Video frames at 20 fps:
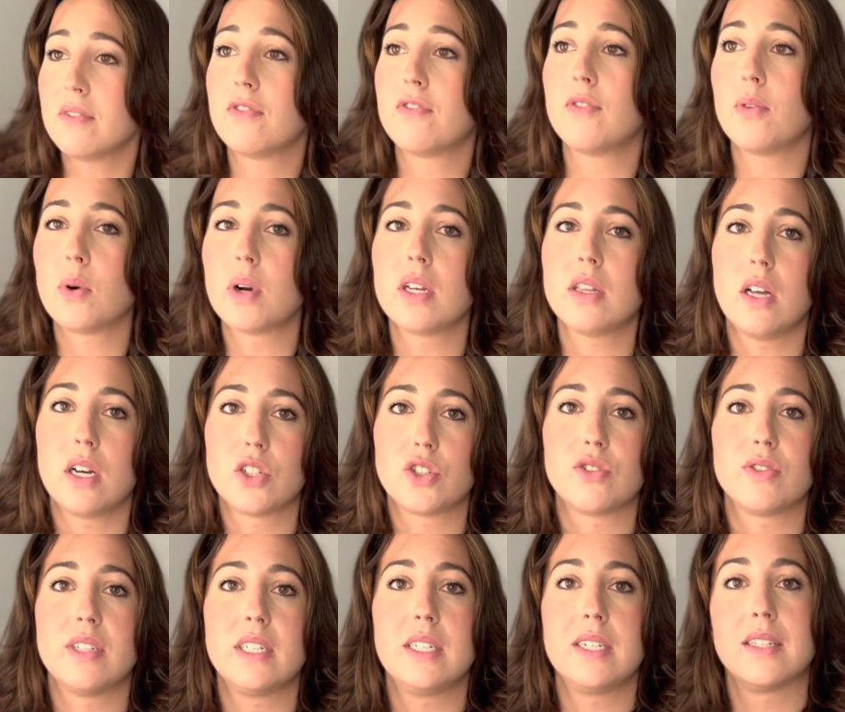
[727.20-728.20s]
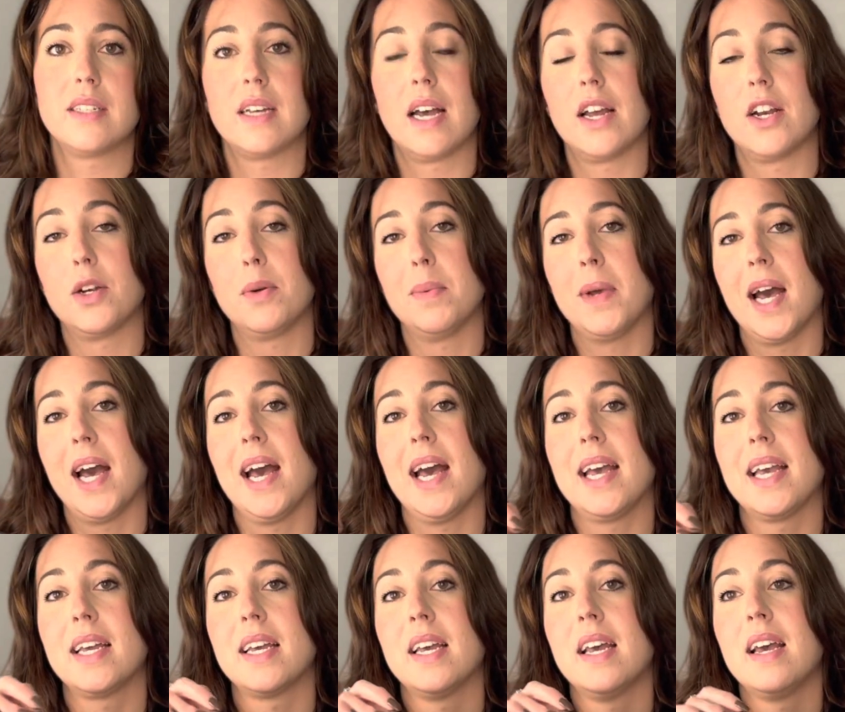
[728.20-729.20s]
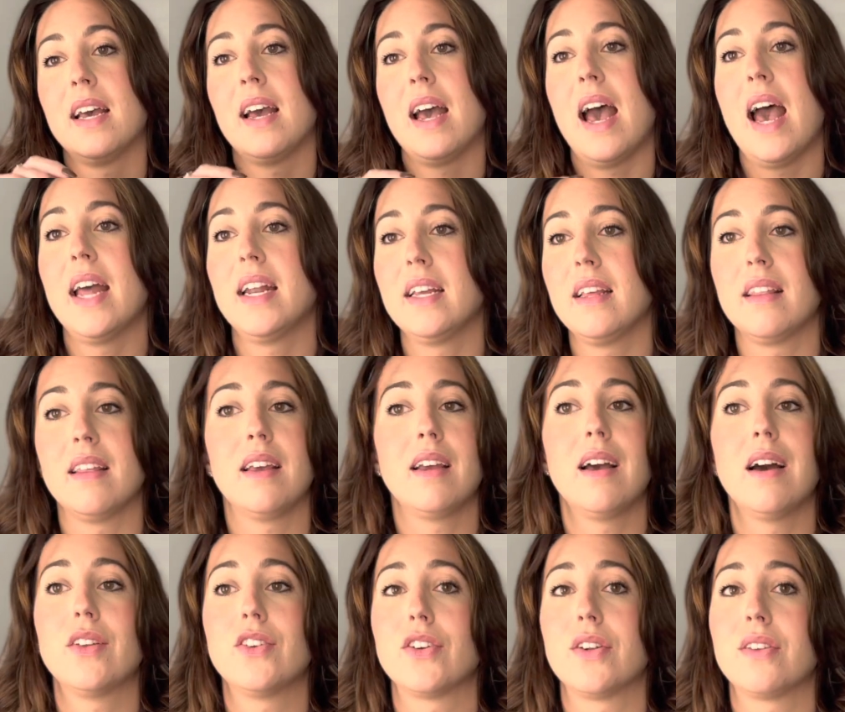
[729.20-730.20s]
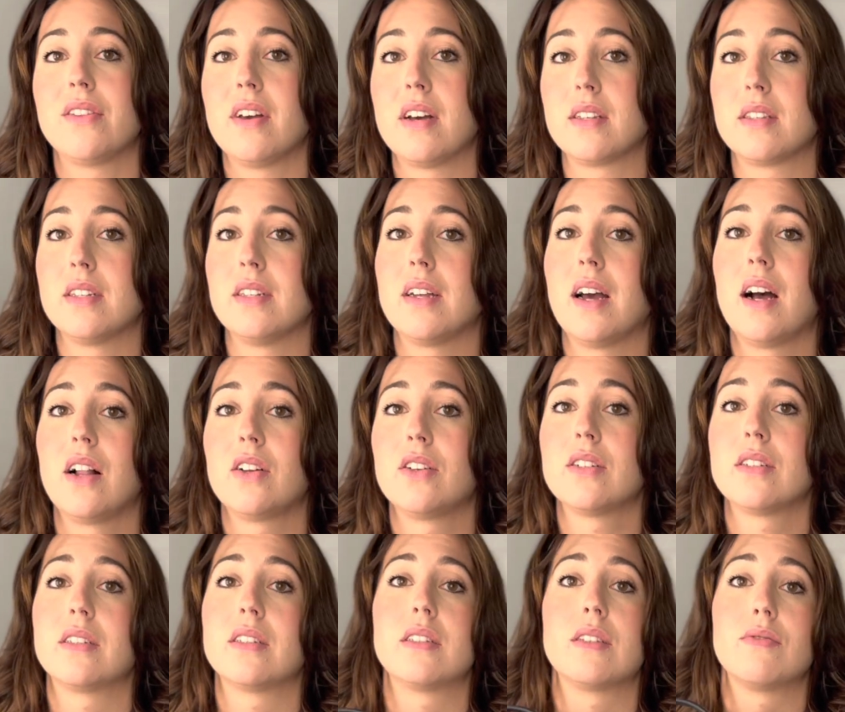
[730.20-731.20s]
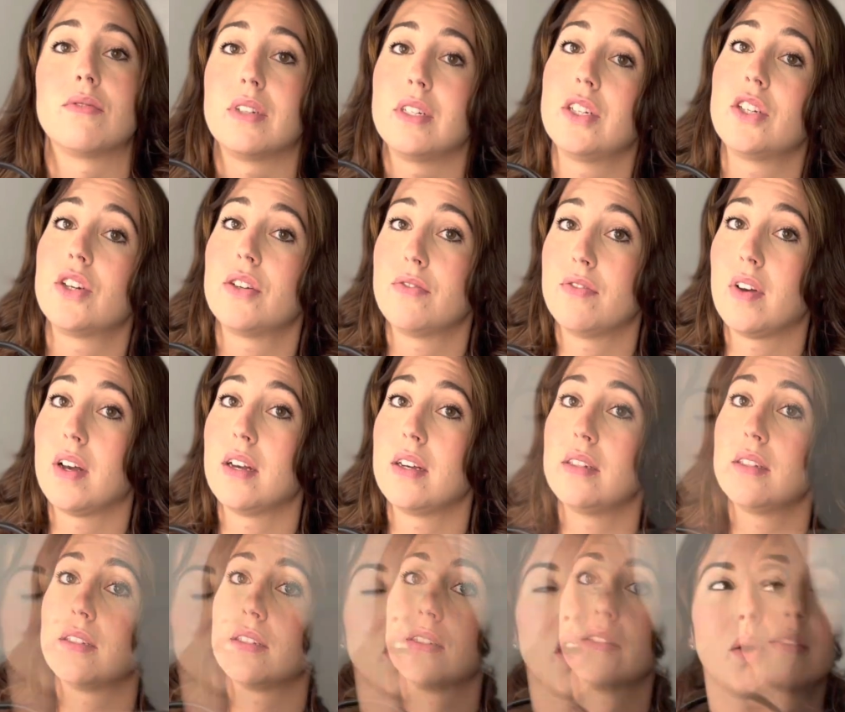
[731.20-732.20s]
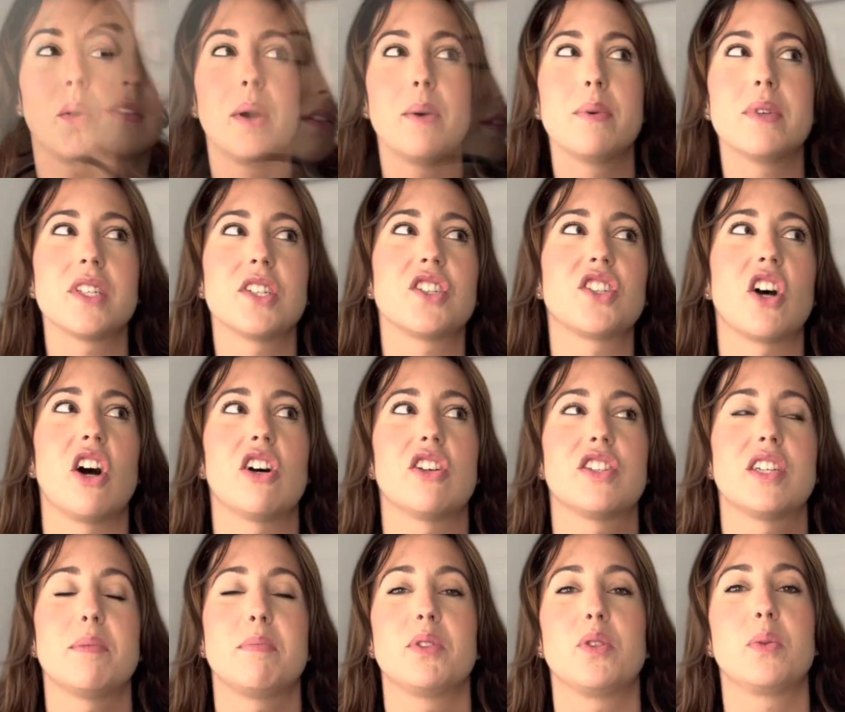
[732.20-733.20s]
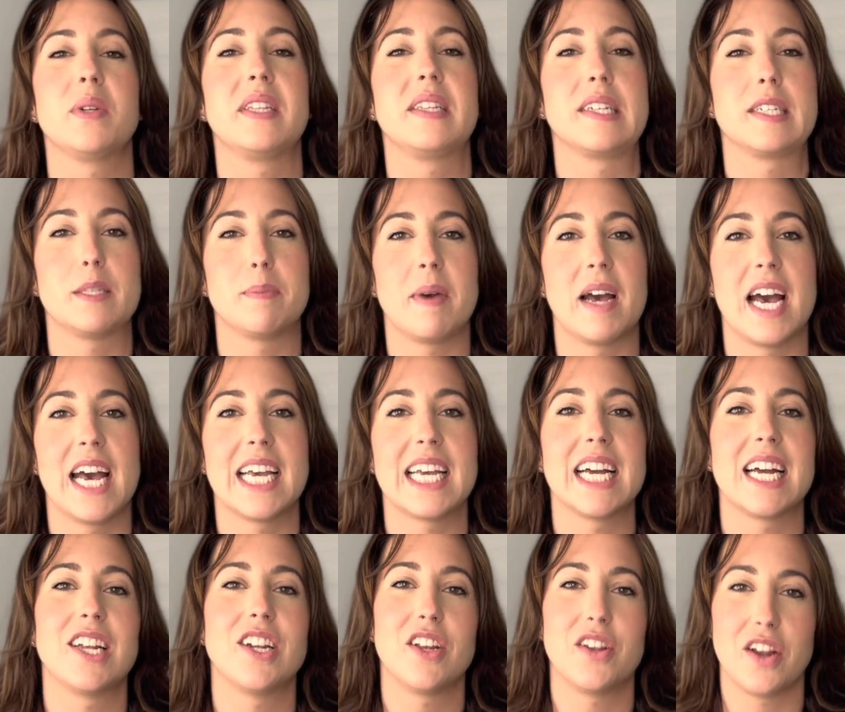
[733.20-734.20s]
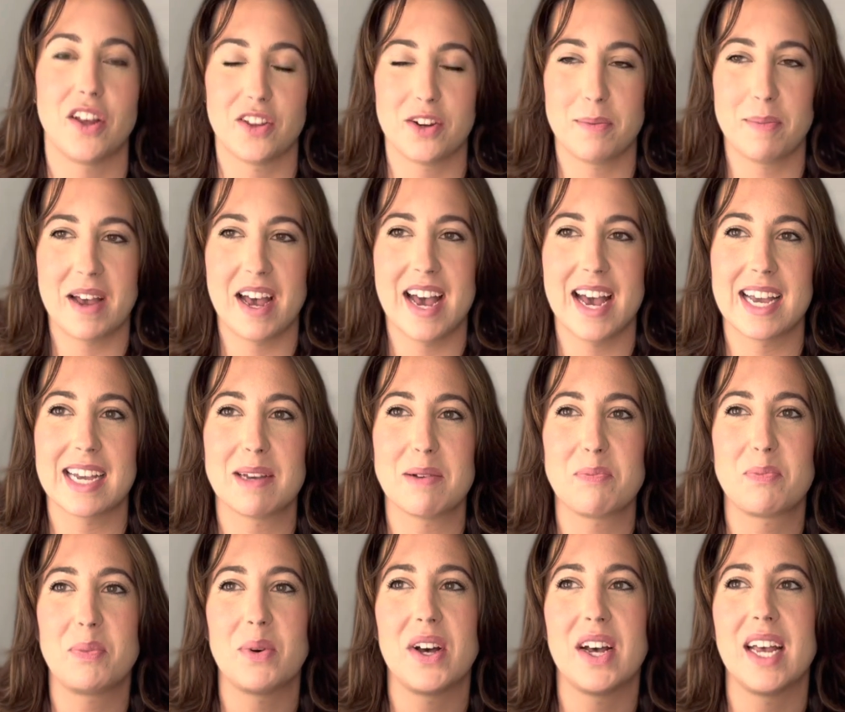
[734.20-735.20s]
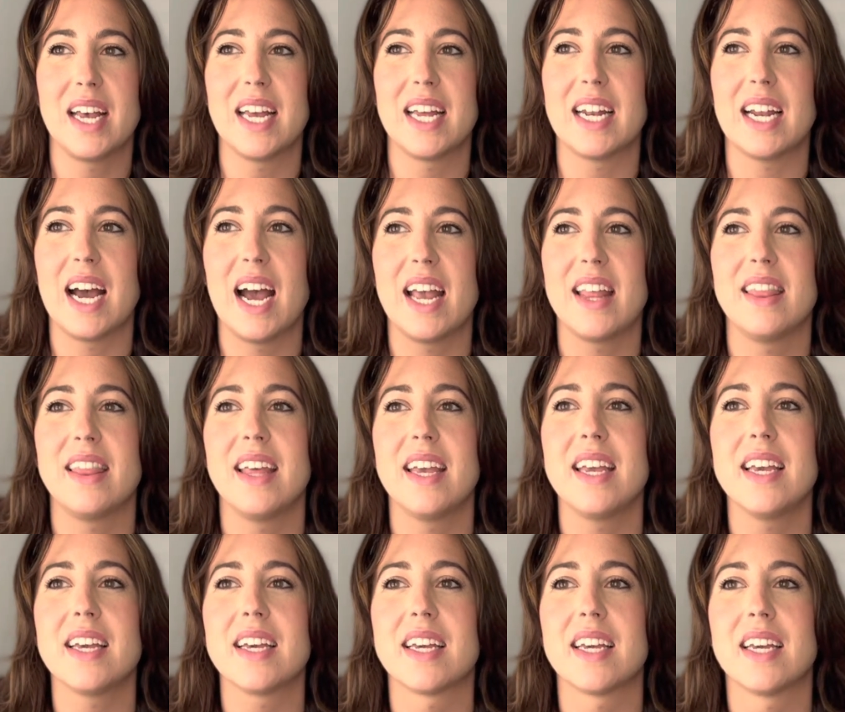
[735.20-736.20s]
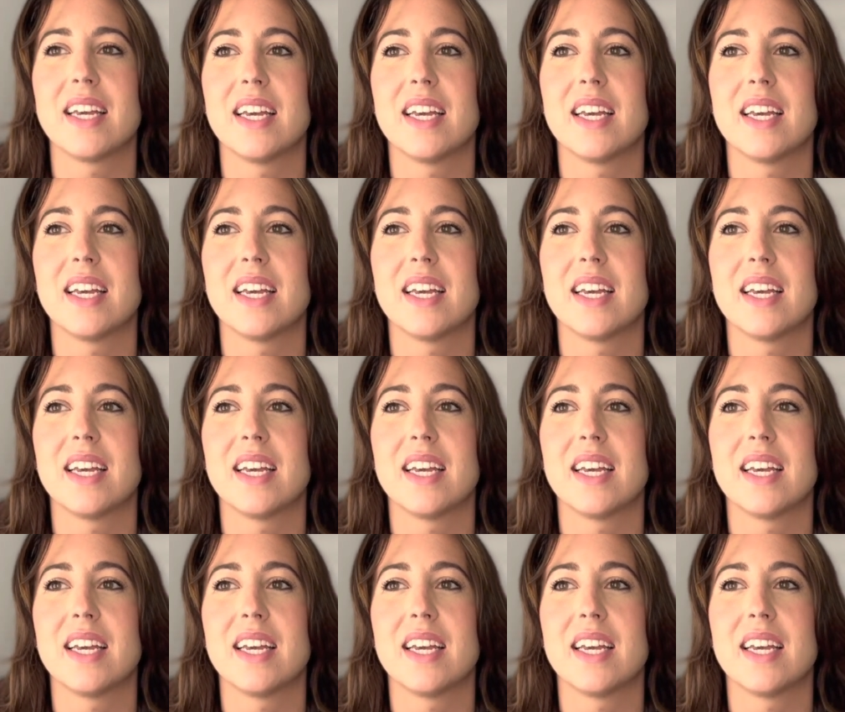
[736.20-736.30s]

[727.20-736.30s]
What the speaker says: for a luxury designer bag, anything under $1,000 is a really good find. So it was a toss-up between this bag and another bag, but I think